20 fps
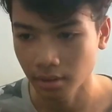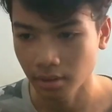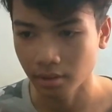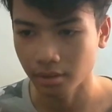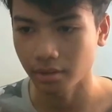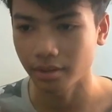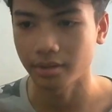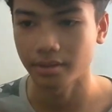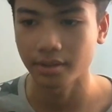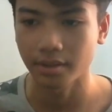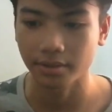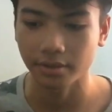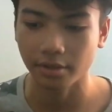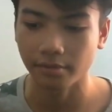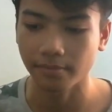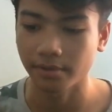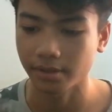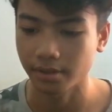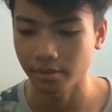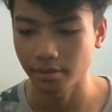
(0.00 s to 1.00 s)
click the subscribe
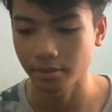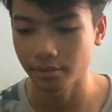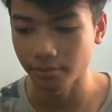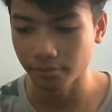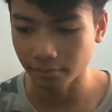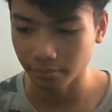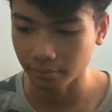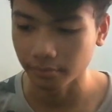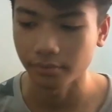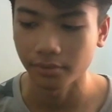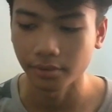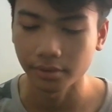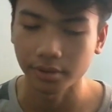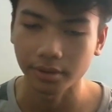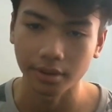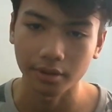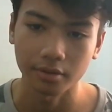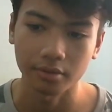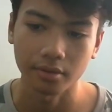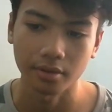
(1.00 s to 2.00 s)
button. I don't really
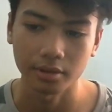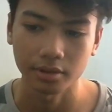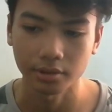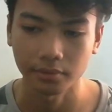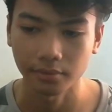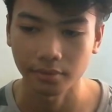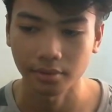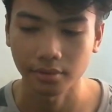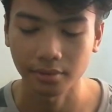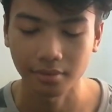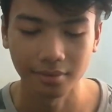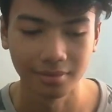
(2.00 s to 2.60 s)
care, actually.